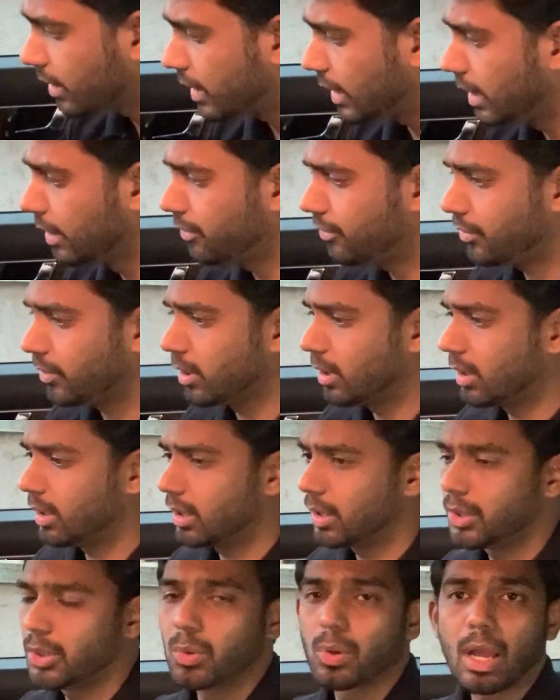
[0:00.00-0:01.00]
If
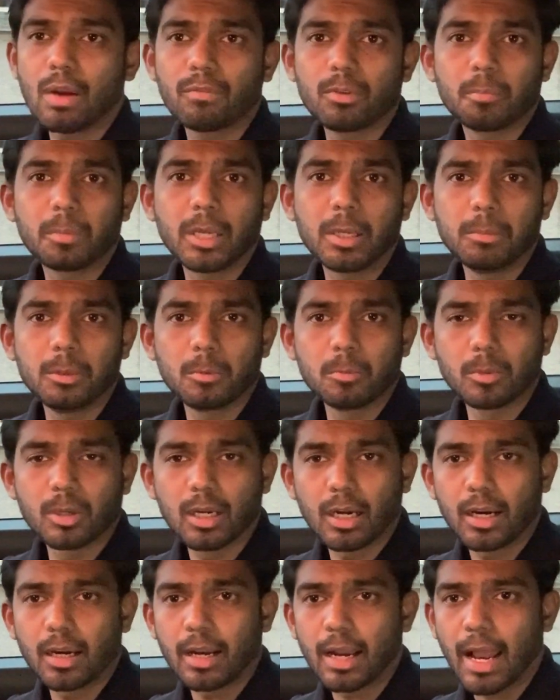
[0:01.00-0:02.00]
you have a premium
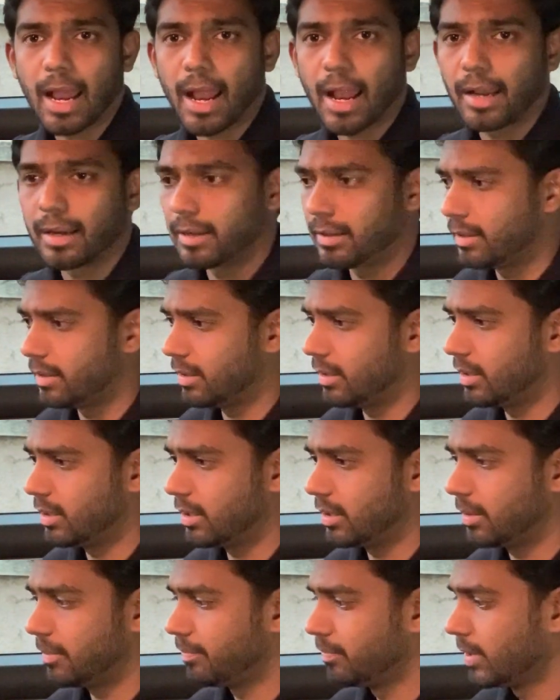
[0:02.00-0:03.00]
car and
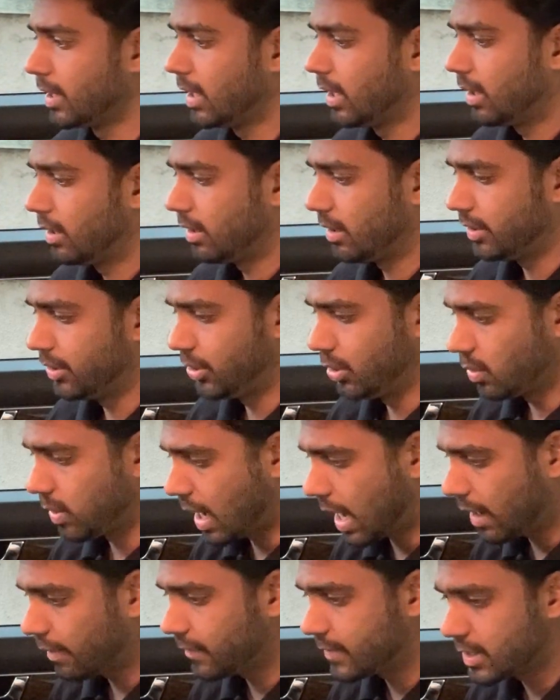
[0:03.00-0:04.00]
you
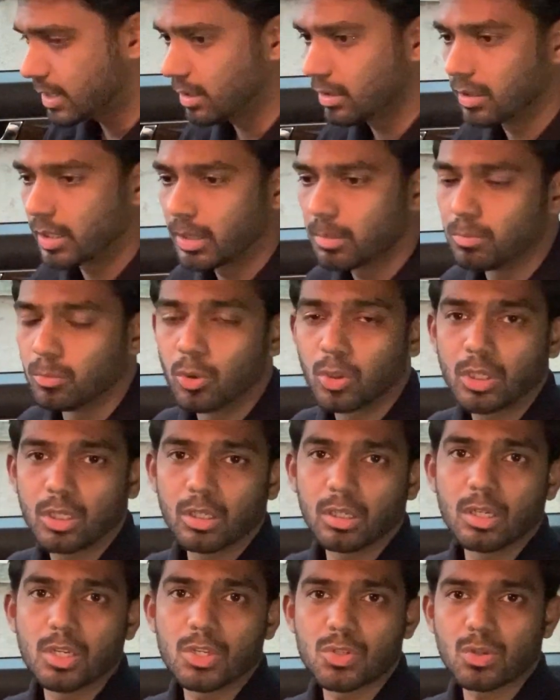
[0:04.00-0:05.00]
have steering
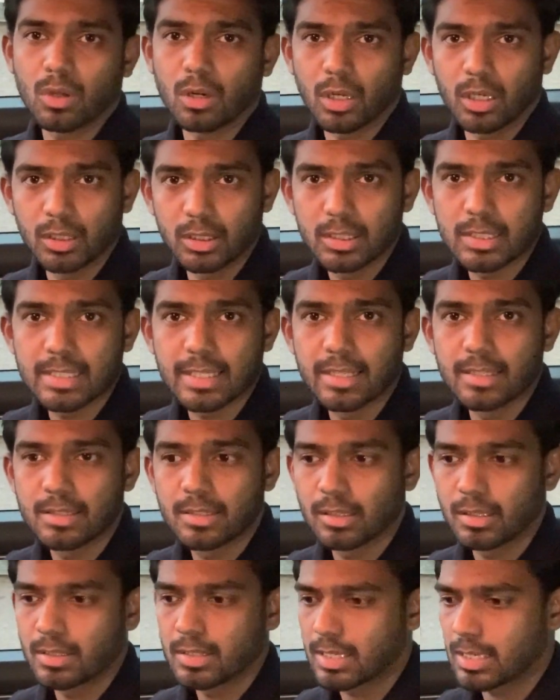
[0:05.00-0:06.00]
motors or other
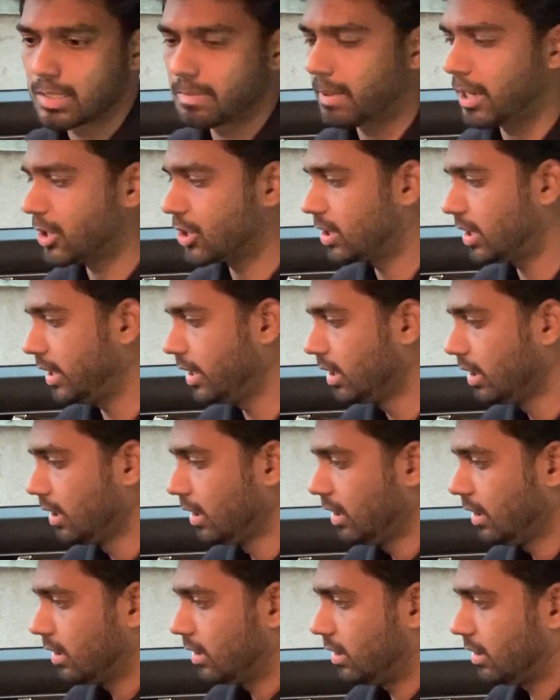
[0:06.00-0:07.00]
sensors especially,
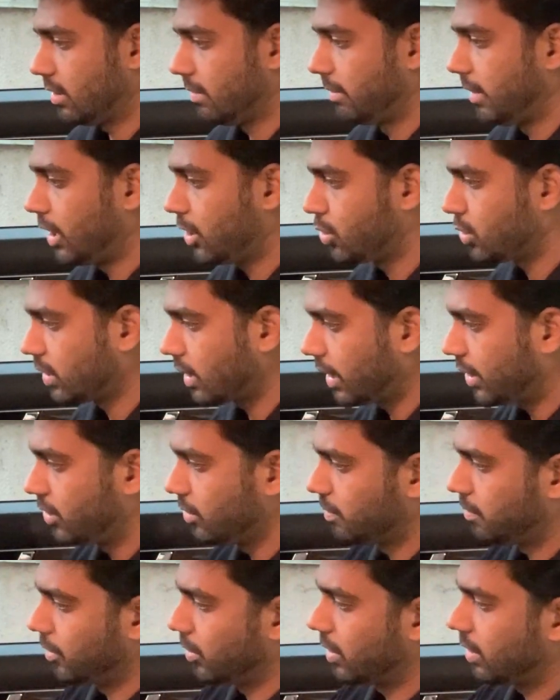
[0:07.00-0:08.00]
make sure that
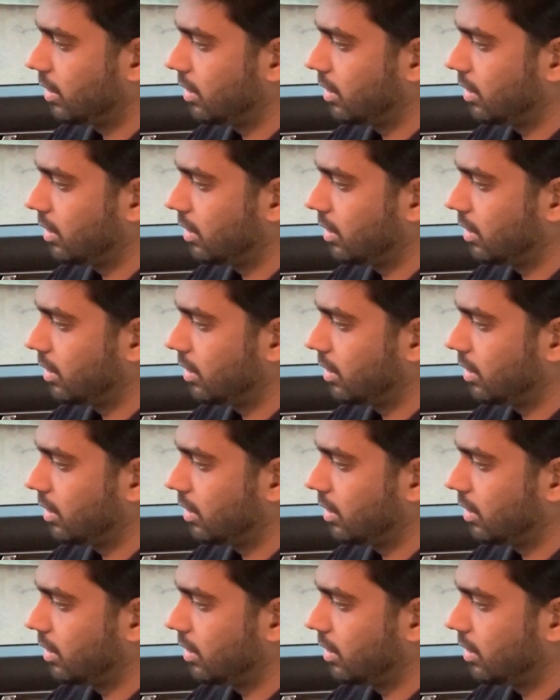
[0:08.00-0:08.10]
you put